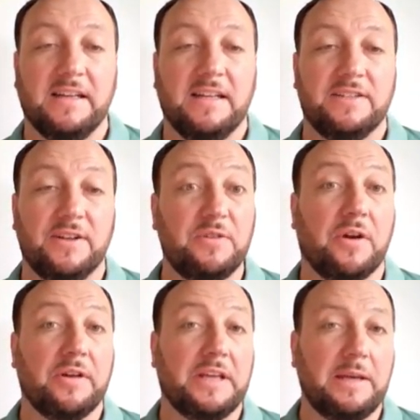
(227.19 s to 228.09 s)
so you
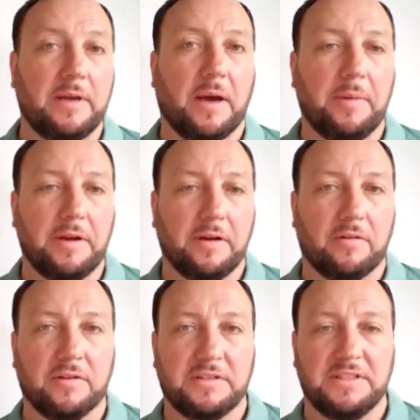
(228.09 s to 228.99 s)
don't keep coming
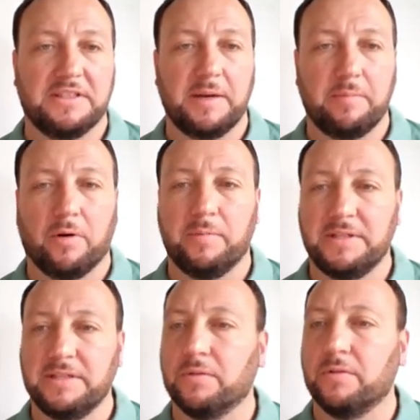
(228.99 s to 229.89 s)
across the same
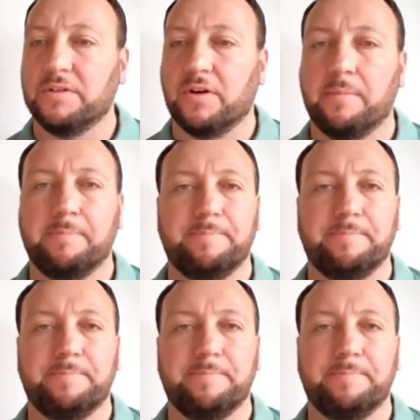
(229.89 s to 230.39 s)
properties all the time.